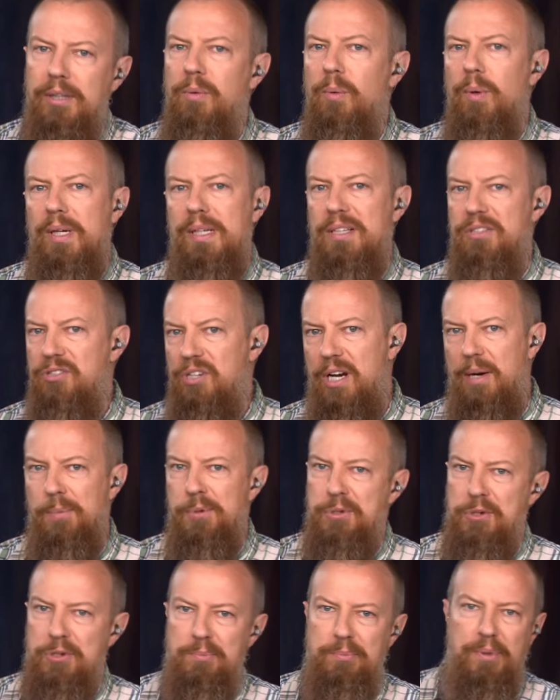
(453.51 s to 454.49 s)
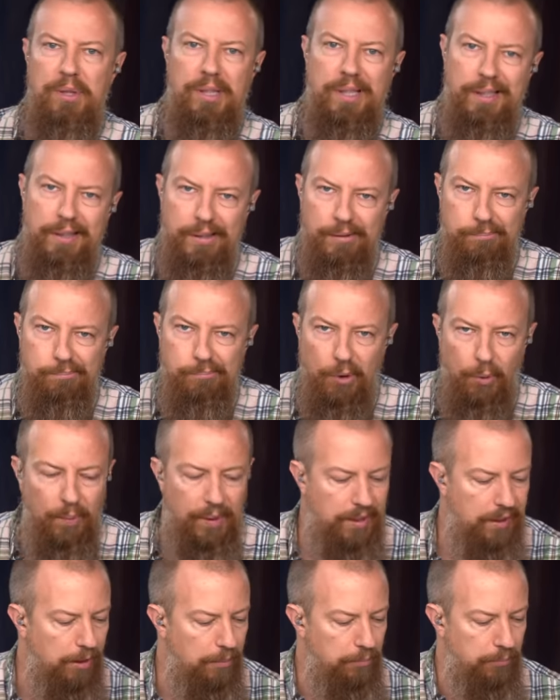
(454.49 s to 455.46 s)
you want an extra camera source, plug it in there.
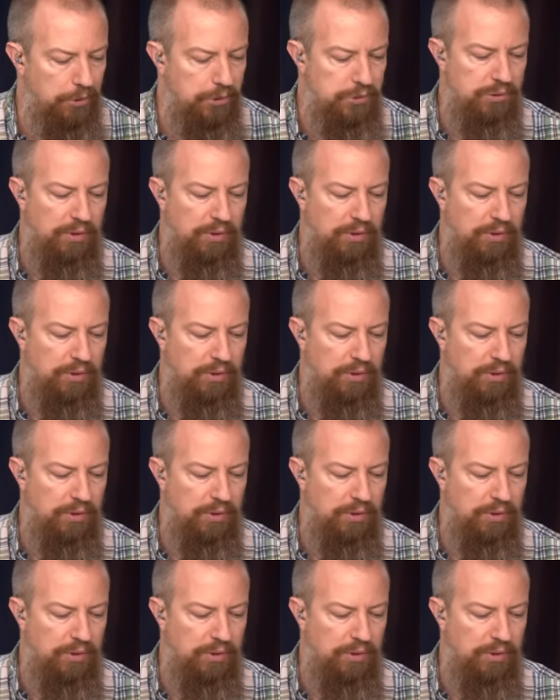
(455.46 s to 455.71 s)
Away you go, pretty